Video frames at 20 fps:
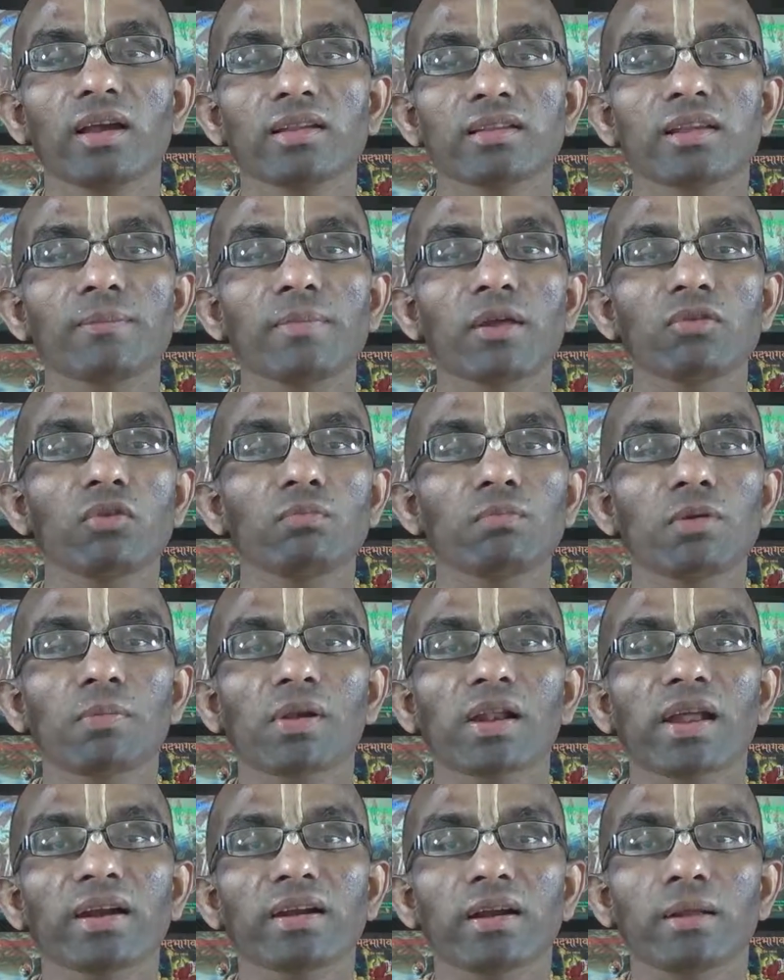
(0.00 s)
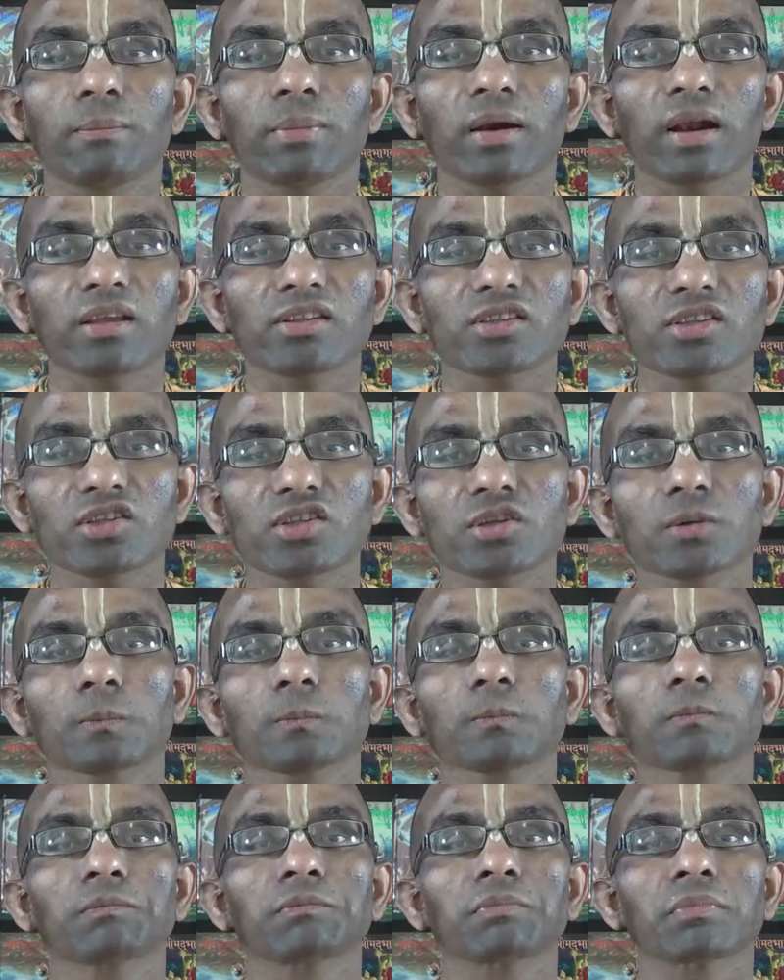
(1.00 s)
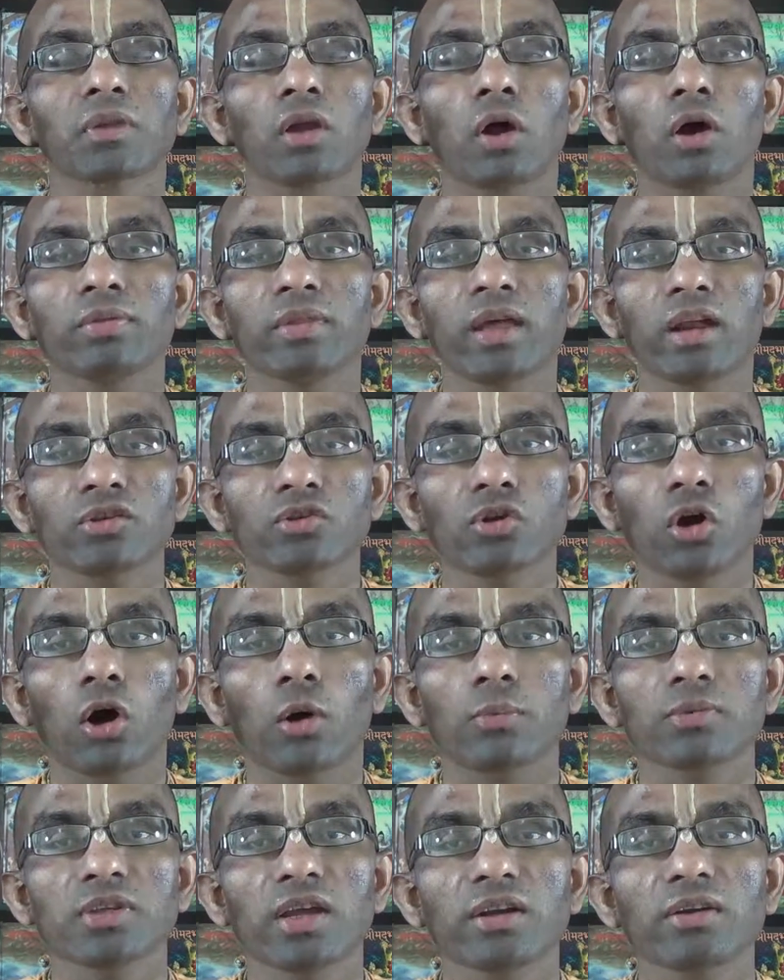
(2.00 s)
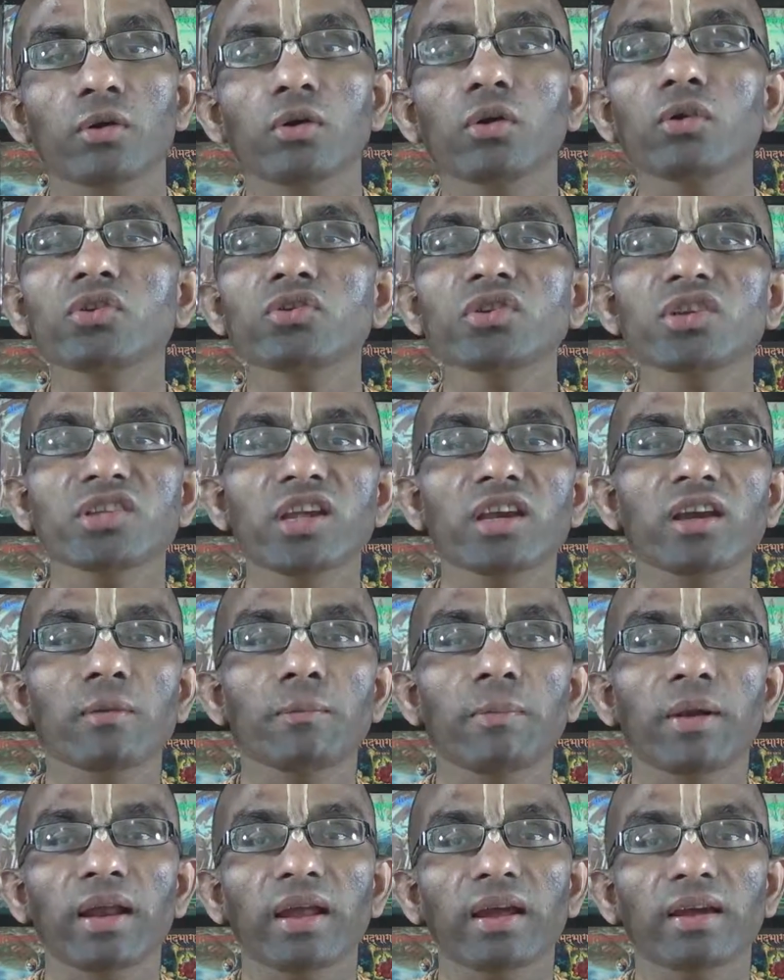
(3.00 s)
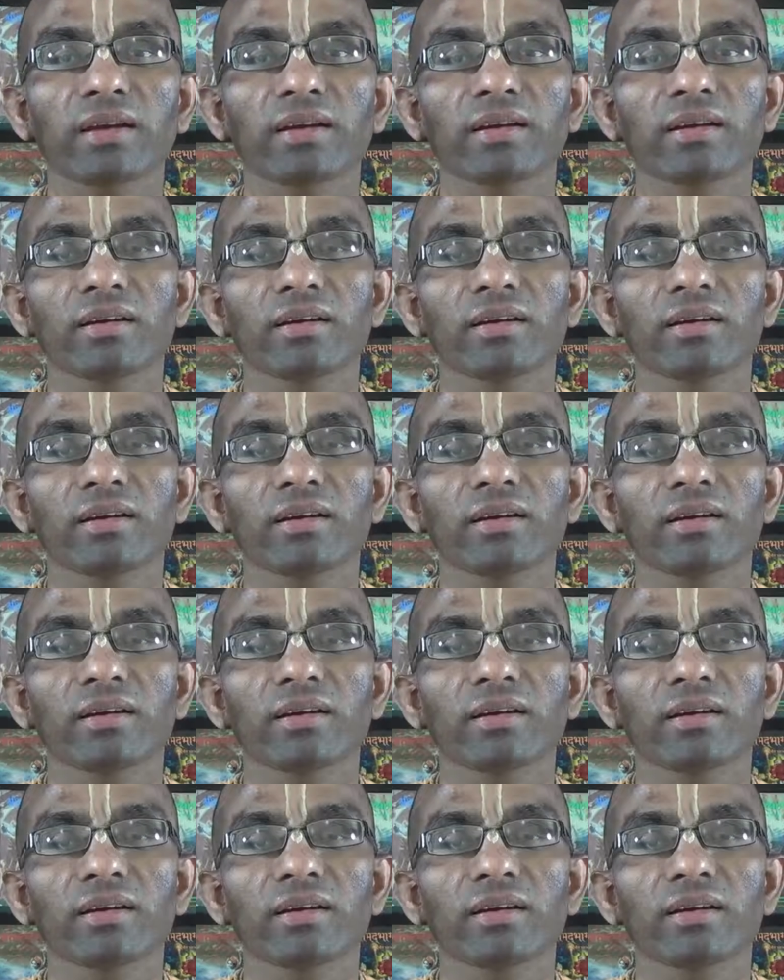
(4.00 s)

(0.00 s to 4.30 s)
Sometimes when people get depressed on their jobs, they're told, oh, you just take a break,